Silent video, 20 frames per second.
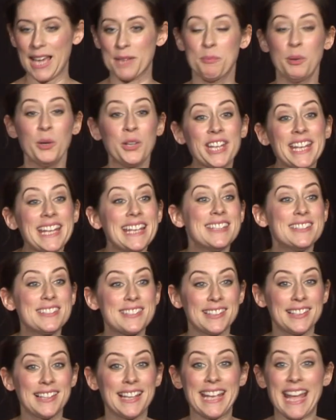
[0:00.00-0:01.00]
put it
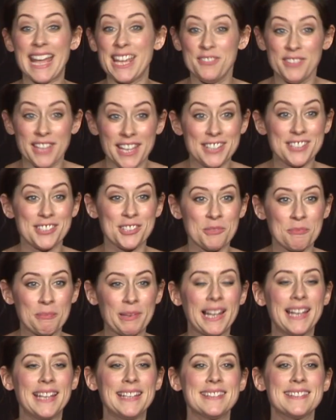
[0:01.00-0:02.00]
into like aviation and
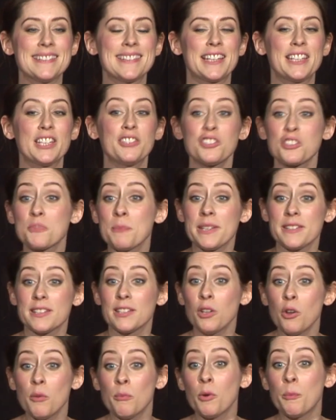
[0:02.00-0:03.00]
planes, and it just meant a
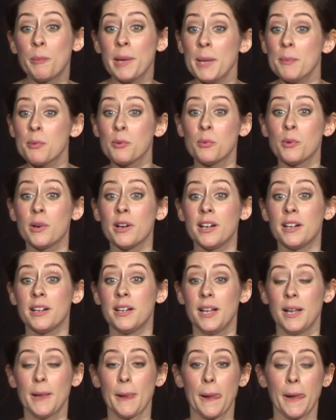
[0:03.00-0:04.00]
lot more people were
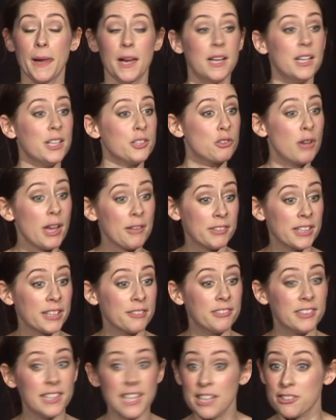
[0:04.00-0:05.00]
travelling
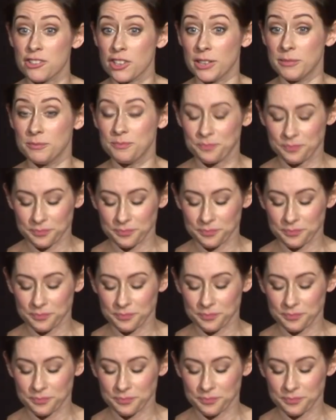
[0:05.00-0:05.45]
for leisure.